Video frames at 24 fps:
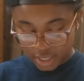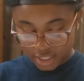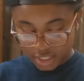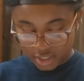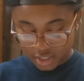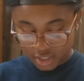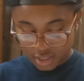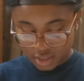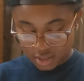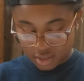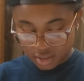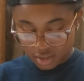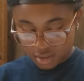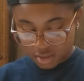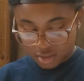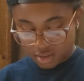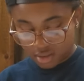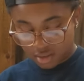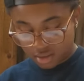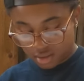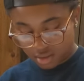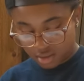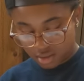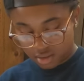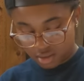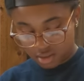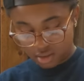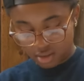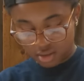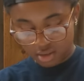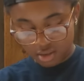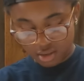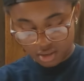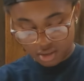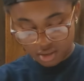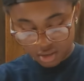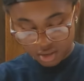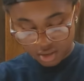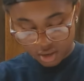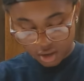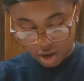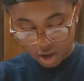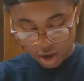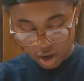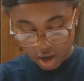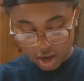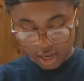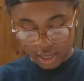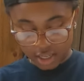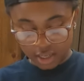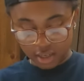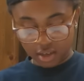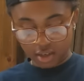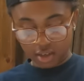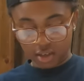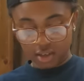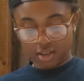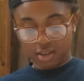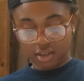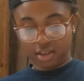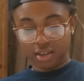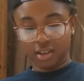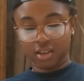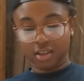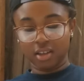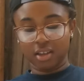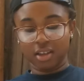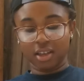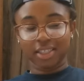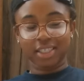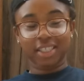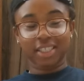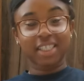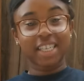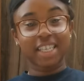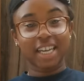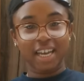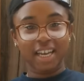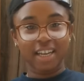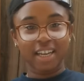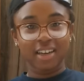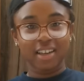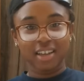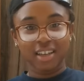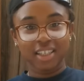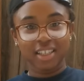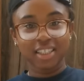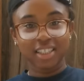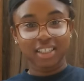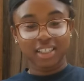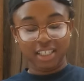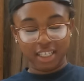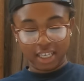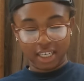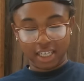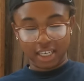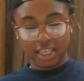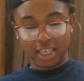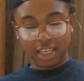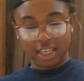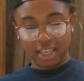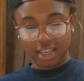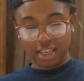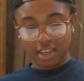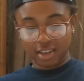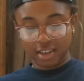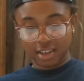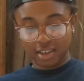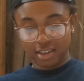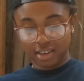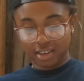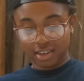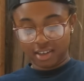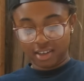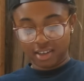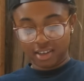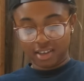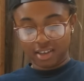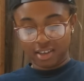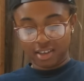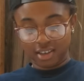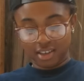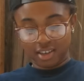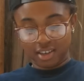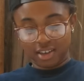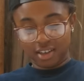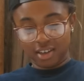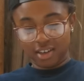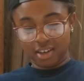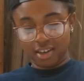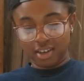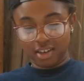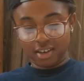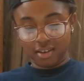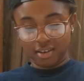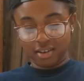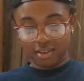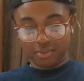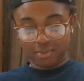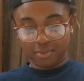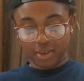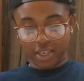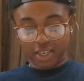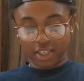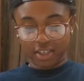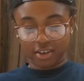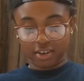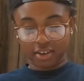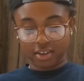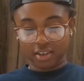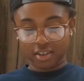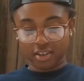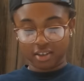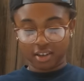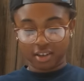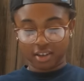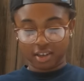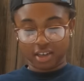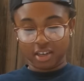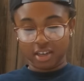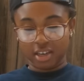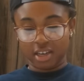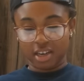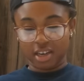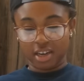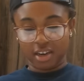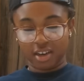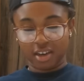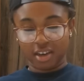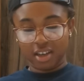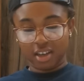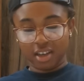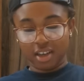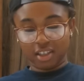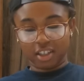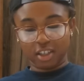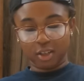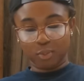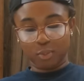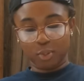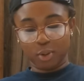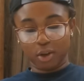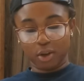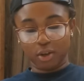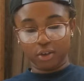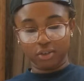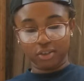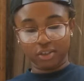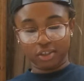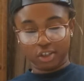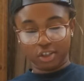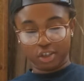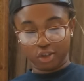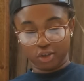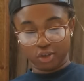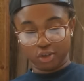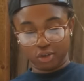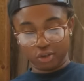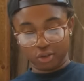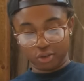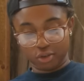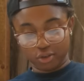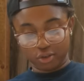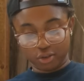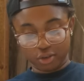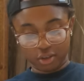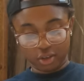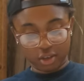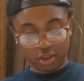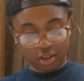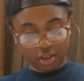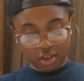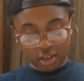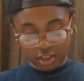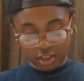place it on said CD, you know, make sure it's on there. Supposedly